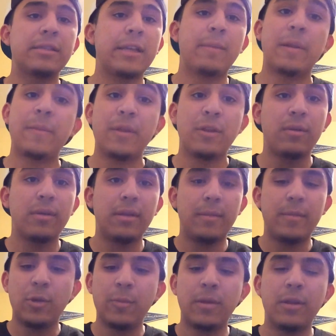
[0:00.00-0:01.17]
let me
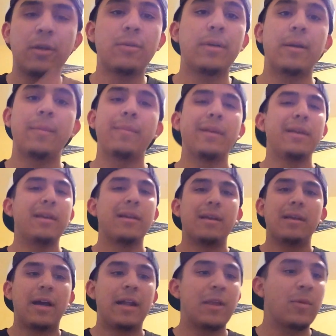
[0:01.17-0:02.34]
know below.
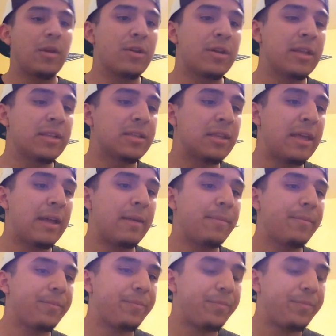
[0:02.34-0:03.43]
I didn't really look into that.